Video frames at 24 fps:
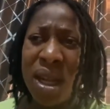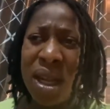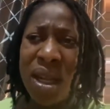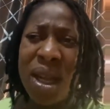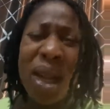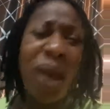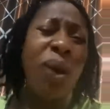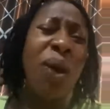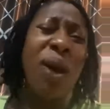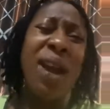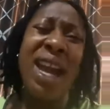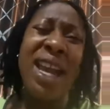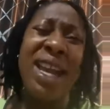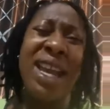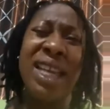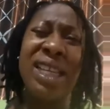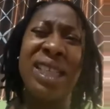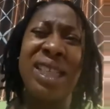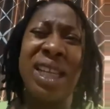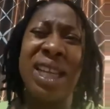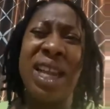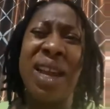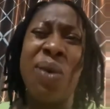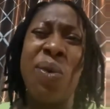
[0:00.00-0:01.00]
The lawyer
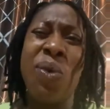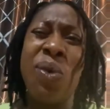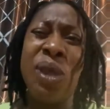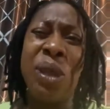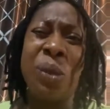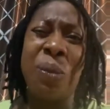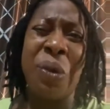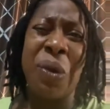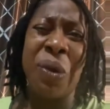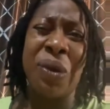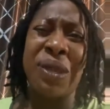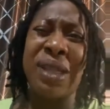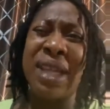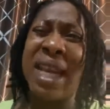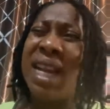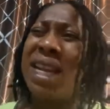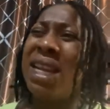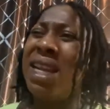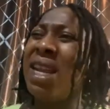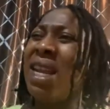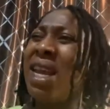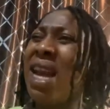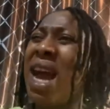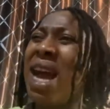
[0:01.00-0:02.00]
yesterday who spoke
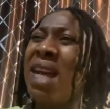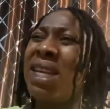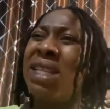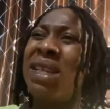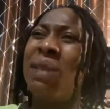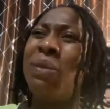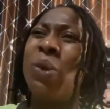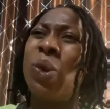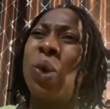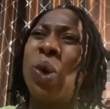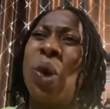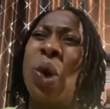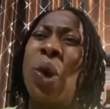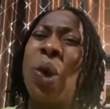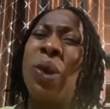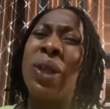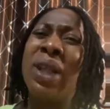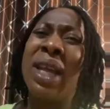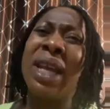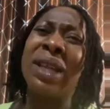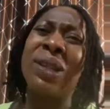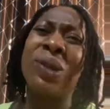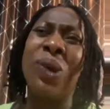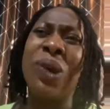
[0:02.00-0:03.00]
said they asked him to call
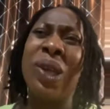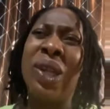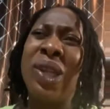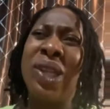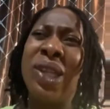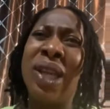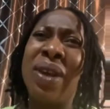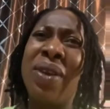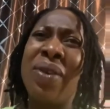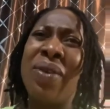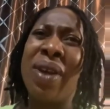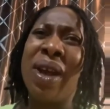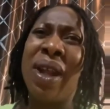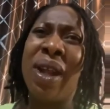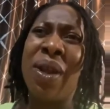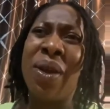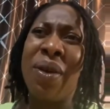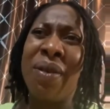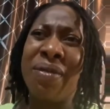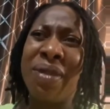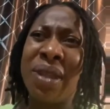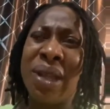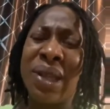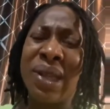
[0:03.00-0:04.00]
the Attorney
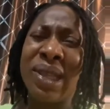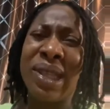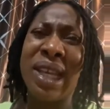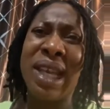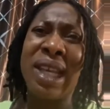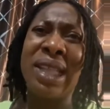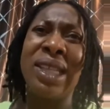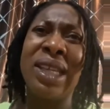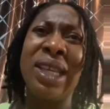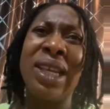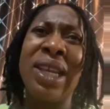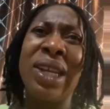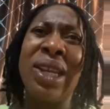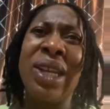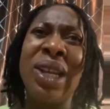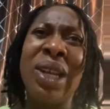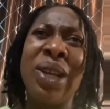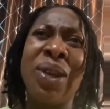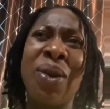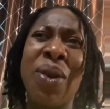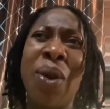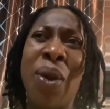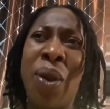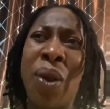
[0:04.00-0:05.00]
General of the state. He
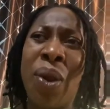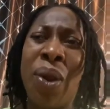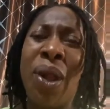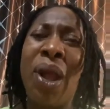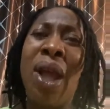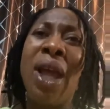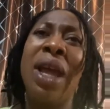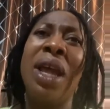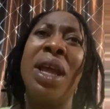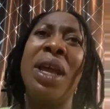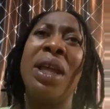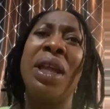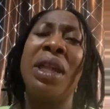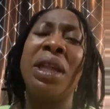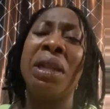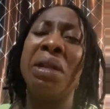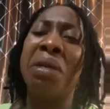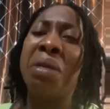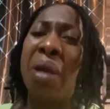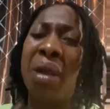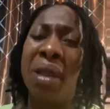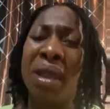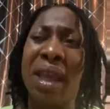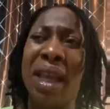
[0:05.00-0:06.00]
did call,
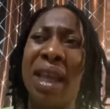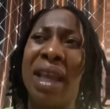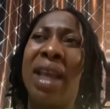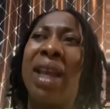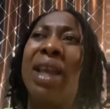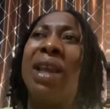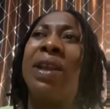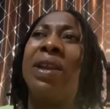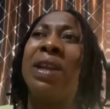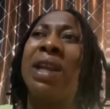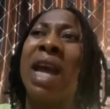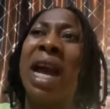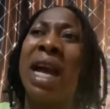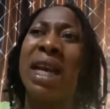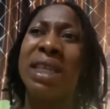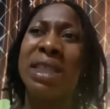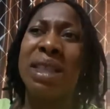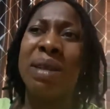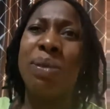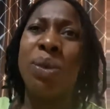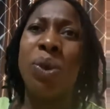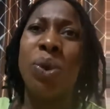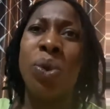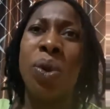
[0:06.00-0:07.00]
nothing. They
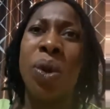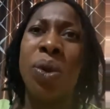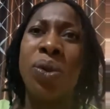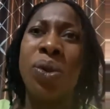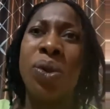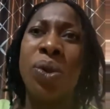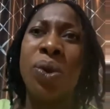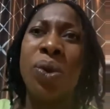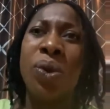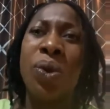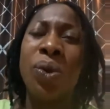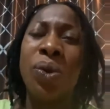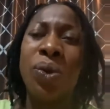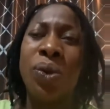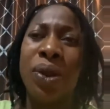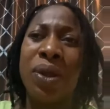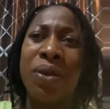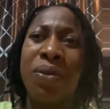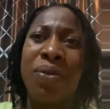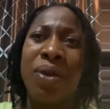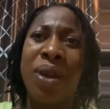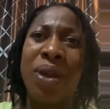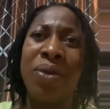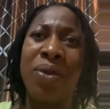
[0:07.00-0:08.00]
asked him to also go to
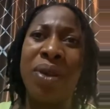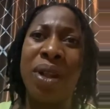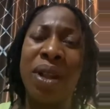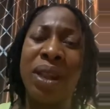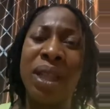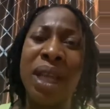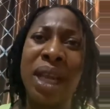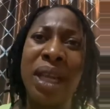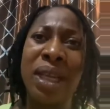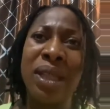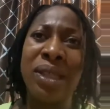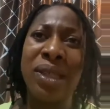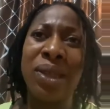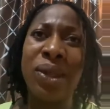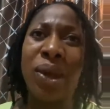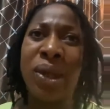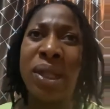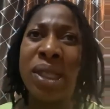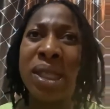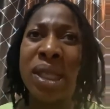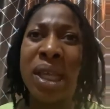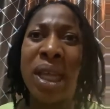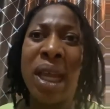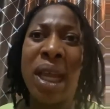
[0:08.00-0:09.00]
the federal, that it's
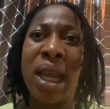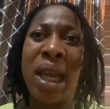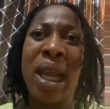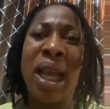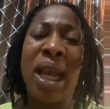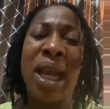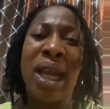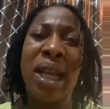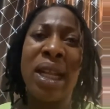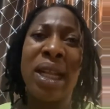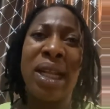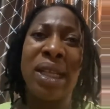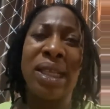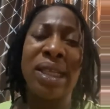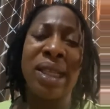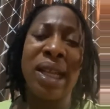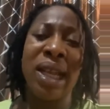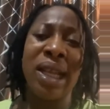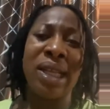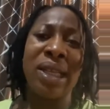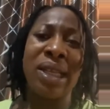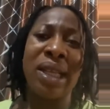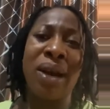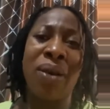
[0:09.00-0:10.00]
not the
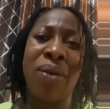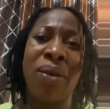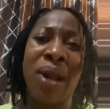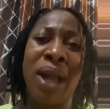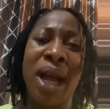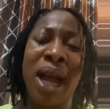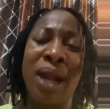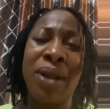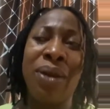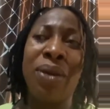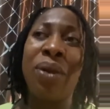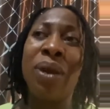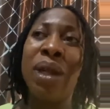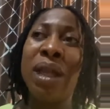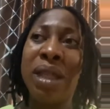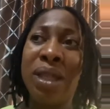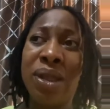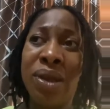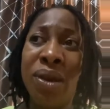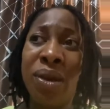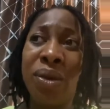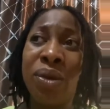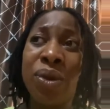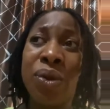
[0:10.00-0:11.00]
state that will handle
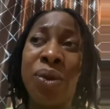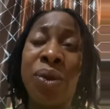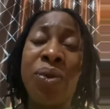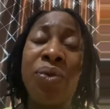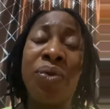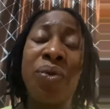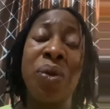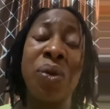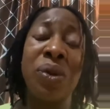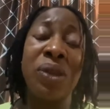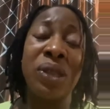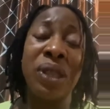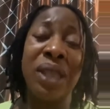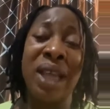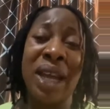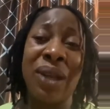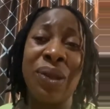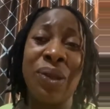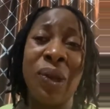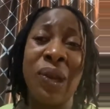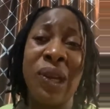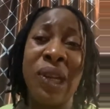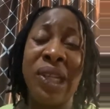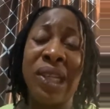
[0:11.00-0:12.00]
it. He also wrote to the
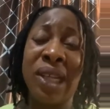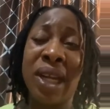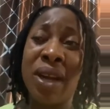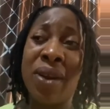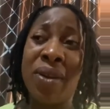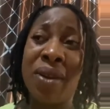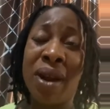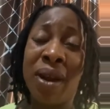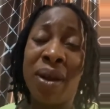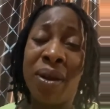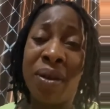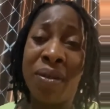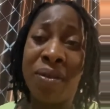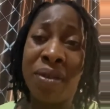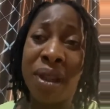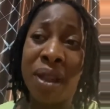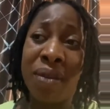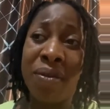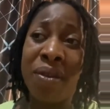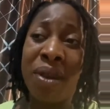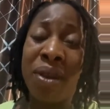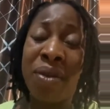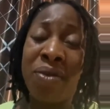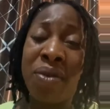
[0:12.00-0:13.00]
Attorney General of
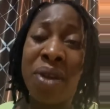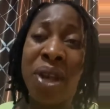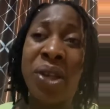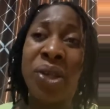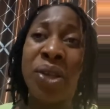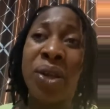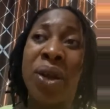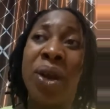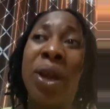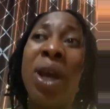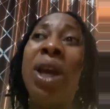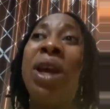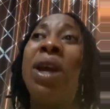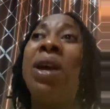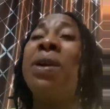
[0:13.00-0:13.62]
the Federation.